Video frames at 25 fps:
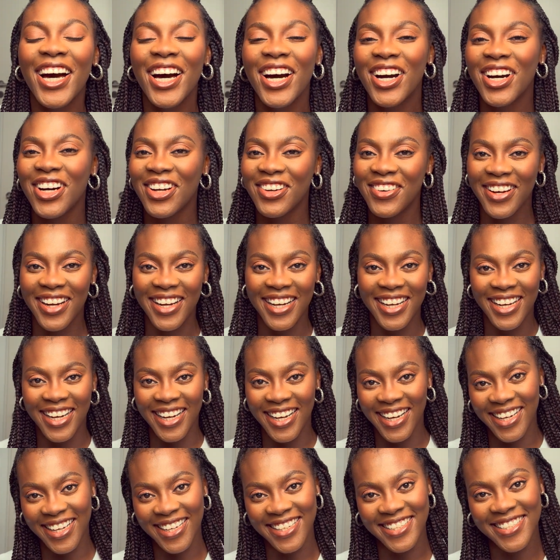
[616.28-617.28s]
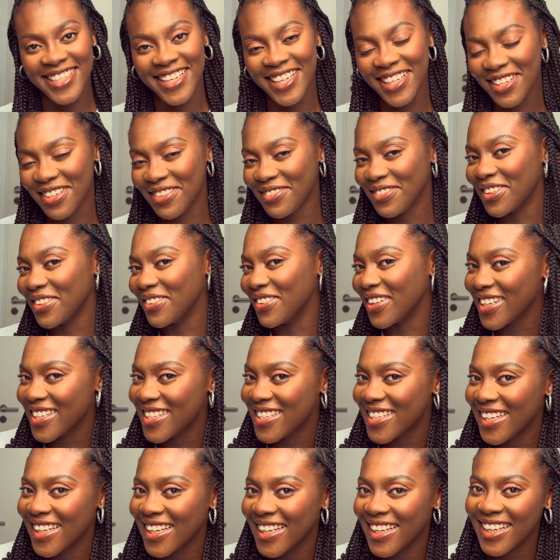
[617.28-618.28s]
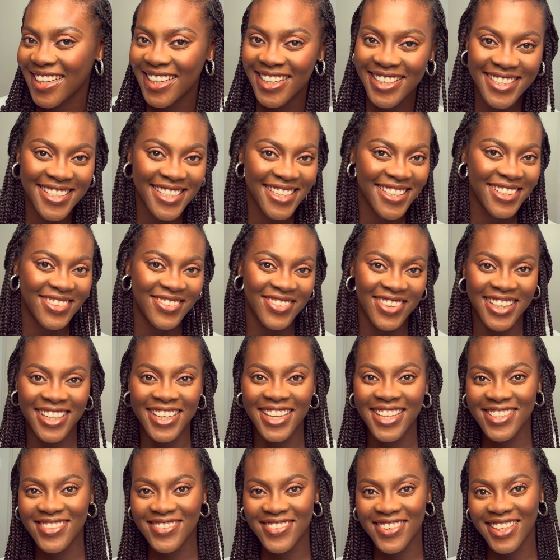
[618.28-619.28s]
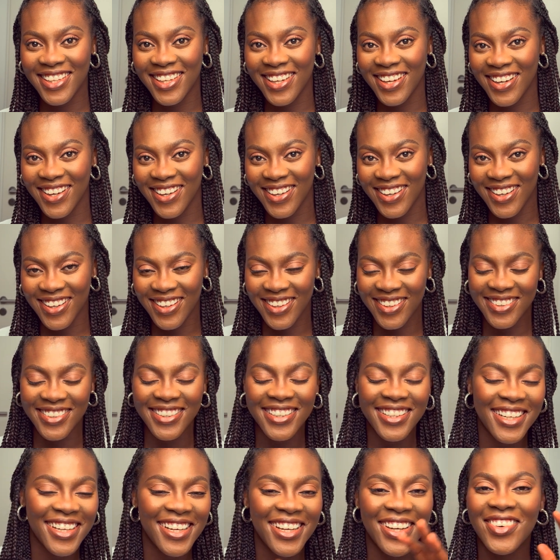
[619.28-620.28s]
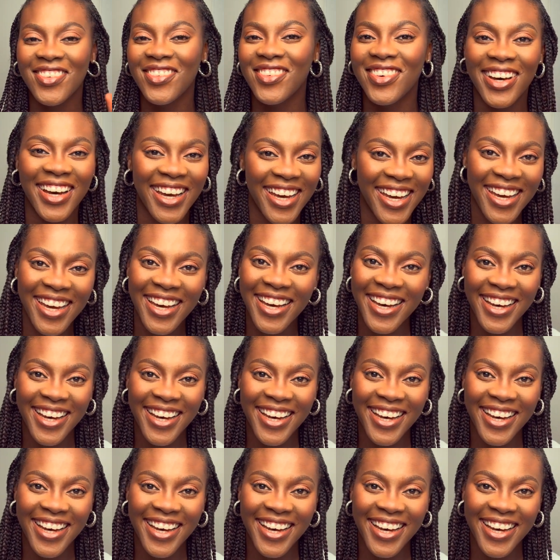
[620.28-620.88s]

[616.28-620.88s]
Alright guys, thank you for watching. See you in my next video. Bye.